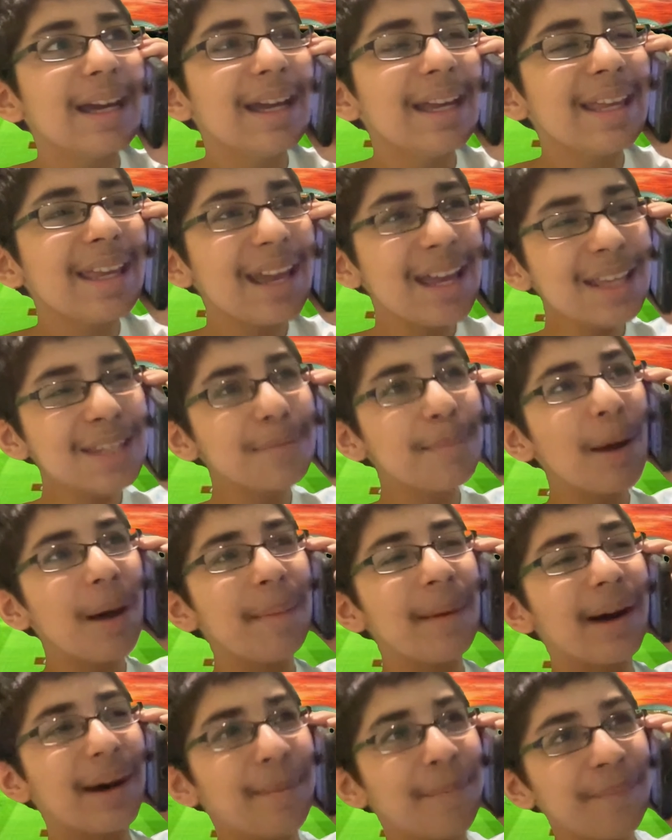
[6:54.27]
Yes,
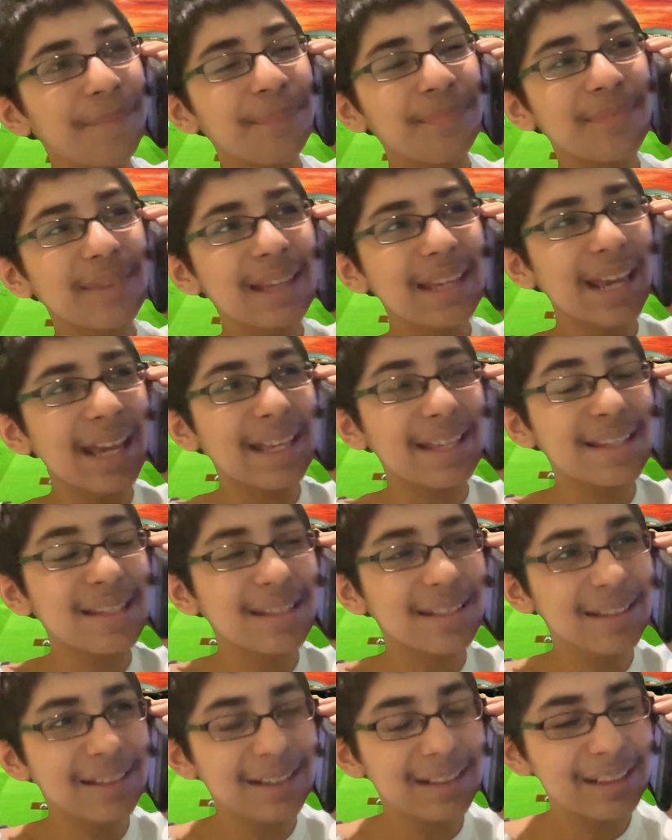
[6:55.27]
Baba.
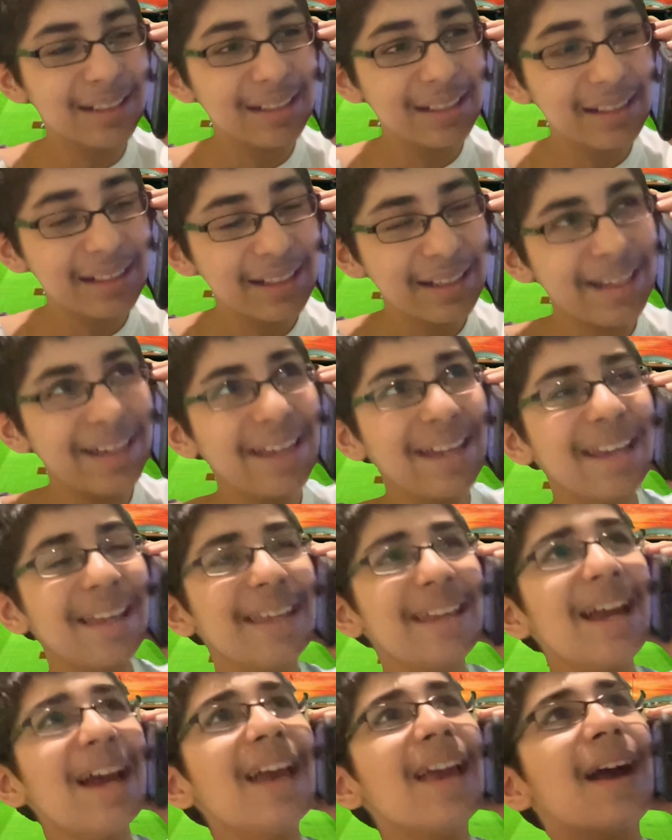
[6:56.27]
Yes.
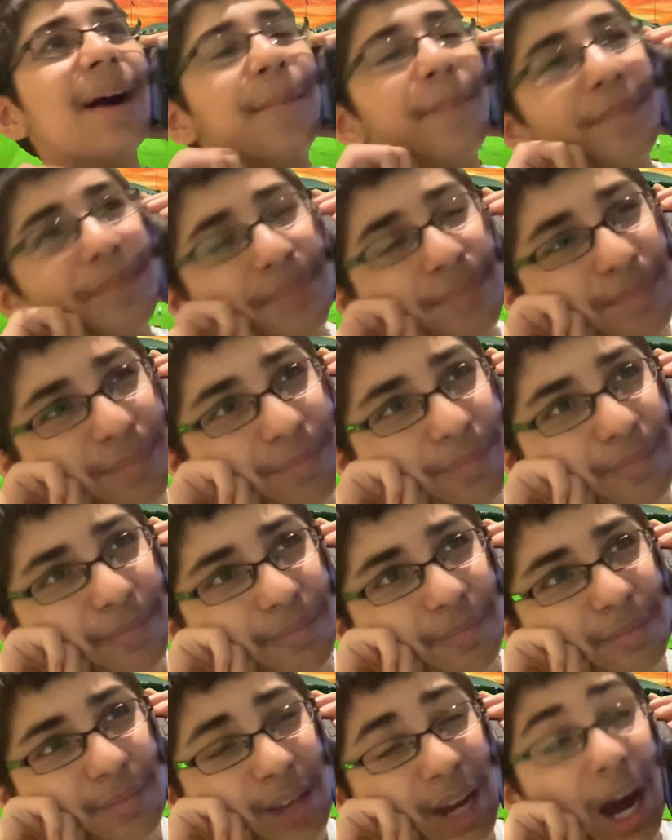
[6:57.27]
Yeah.
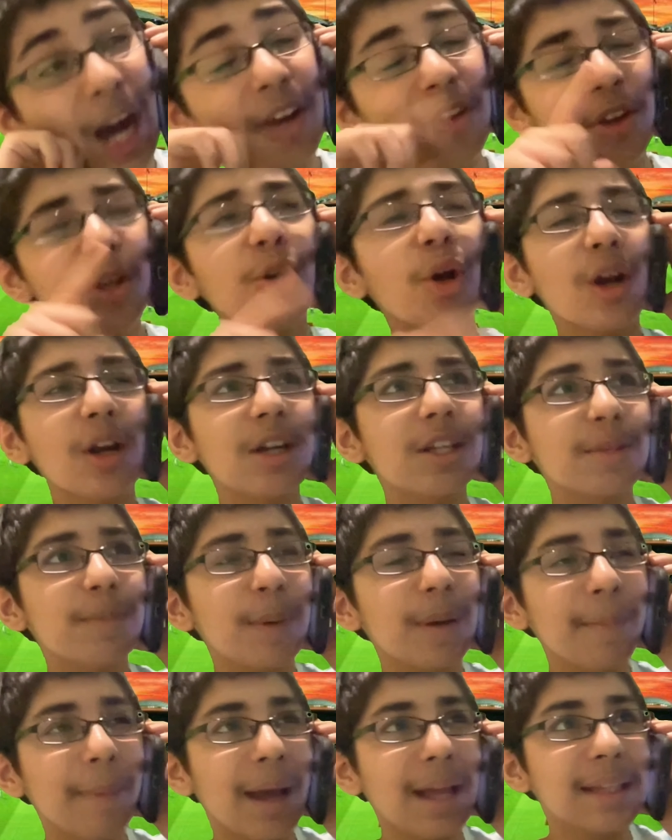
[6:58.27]
$100
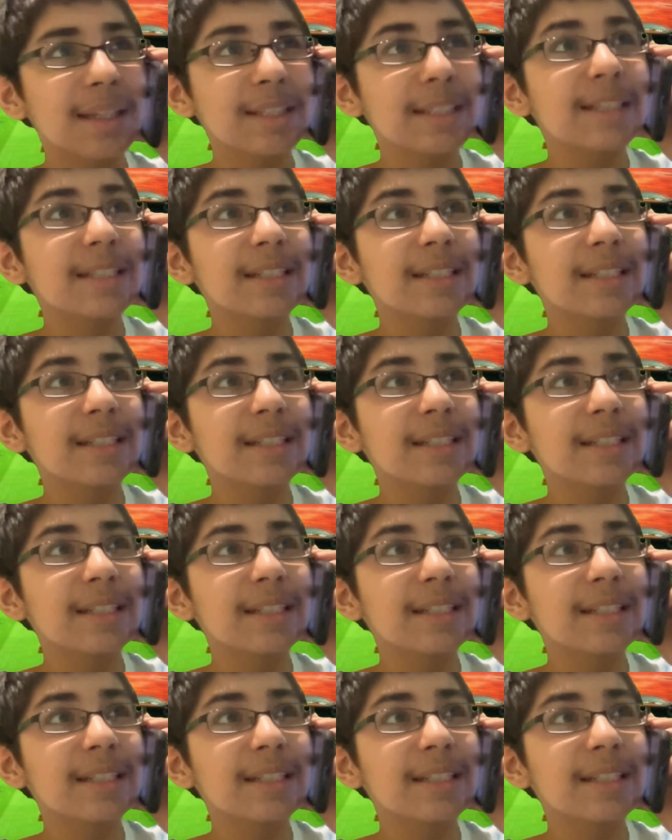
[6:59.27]
per match.